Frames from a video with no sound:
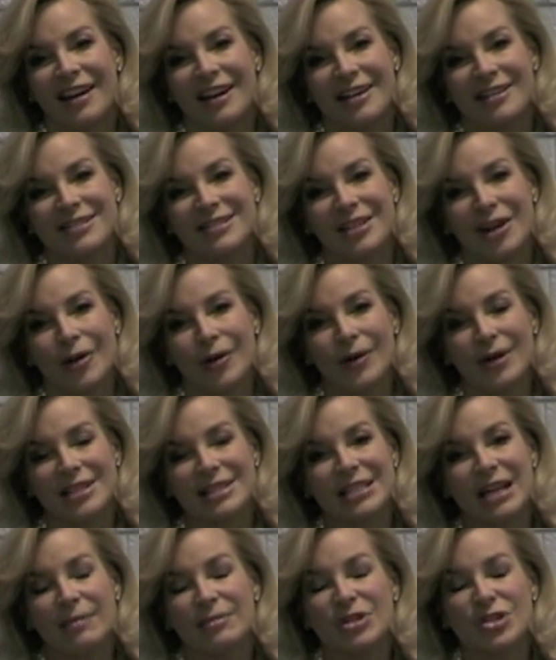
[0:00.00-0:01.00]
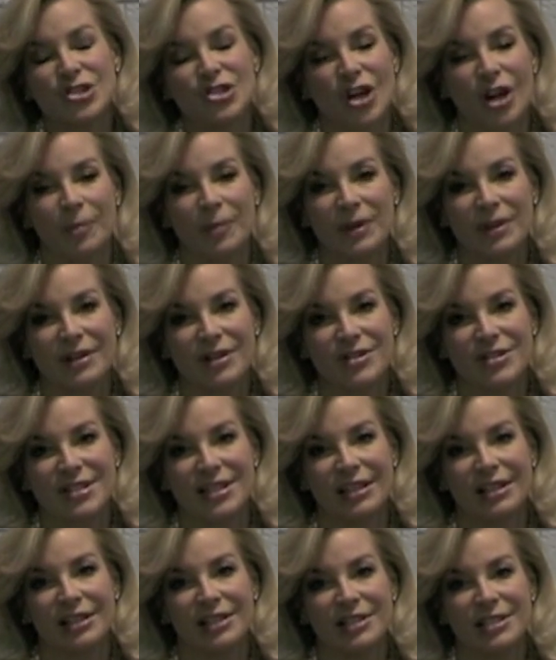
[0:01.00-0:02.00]
So it's time to sharpen their
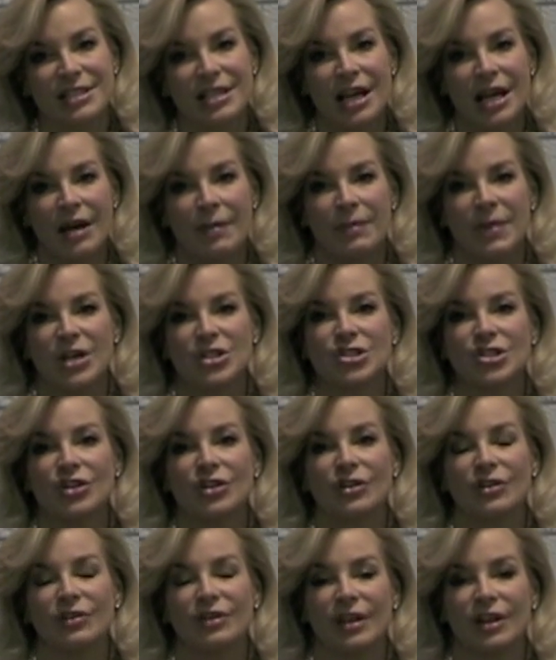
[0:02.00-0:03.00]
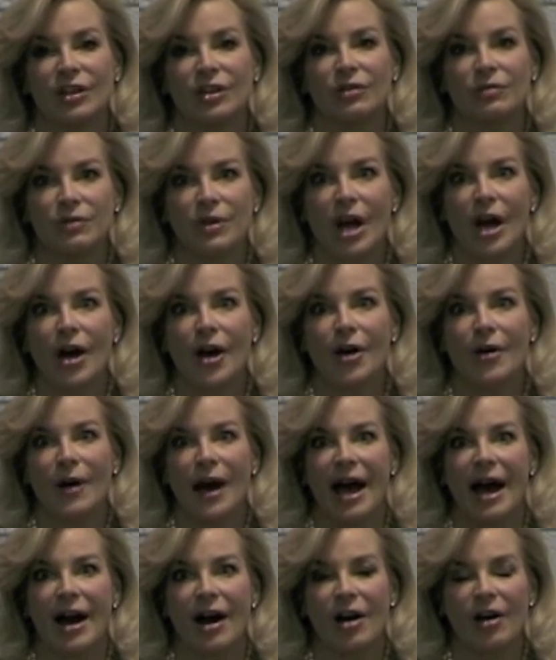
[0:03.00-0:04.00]
skills, make sure that you know
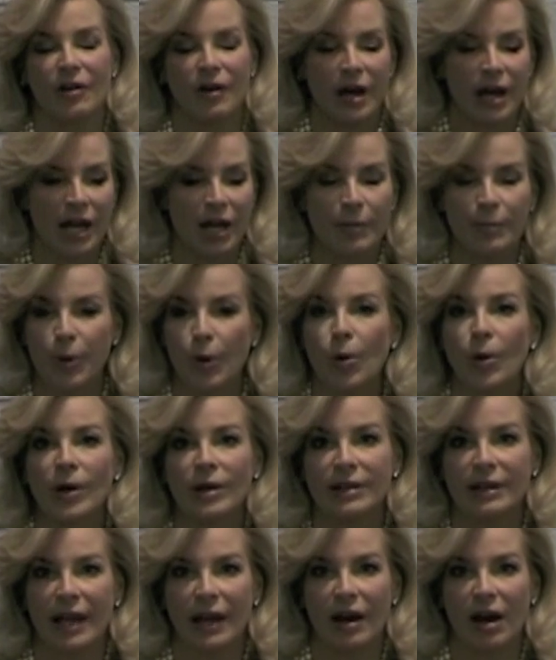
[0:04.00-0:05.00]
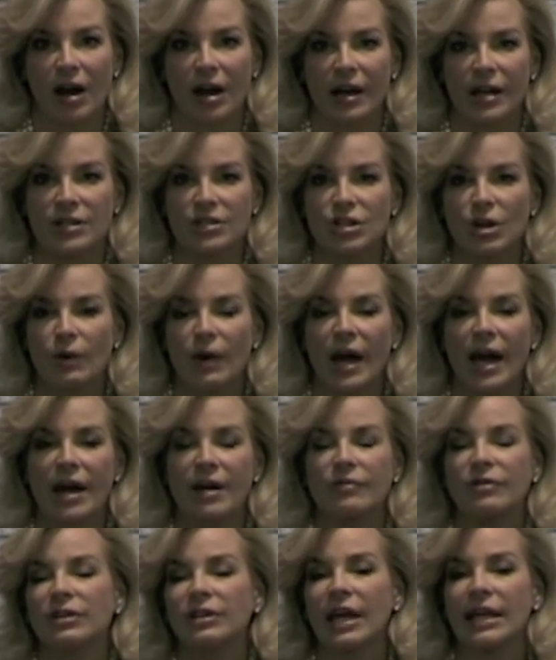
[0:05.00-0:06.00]
how important they are, and don't
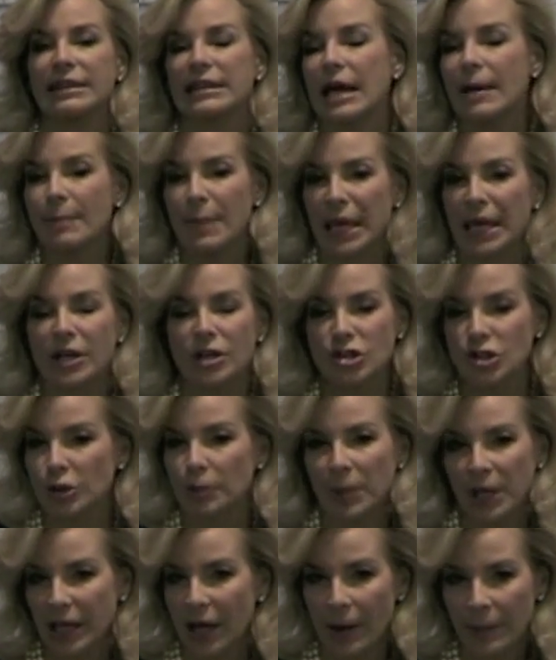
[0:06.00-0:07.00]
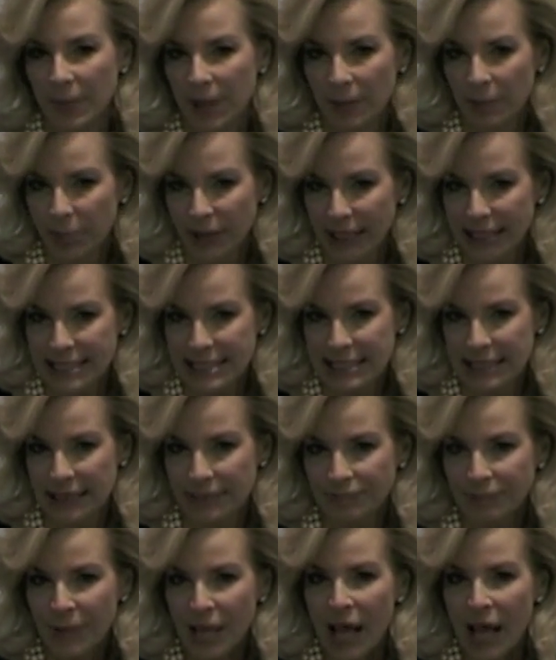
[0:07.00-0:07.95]
ever let that manager become complacent.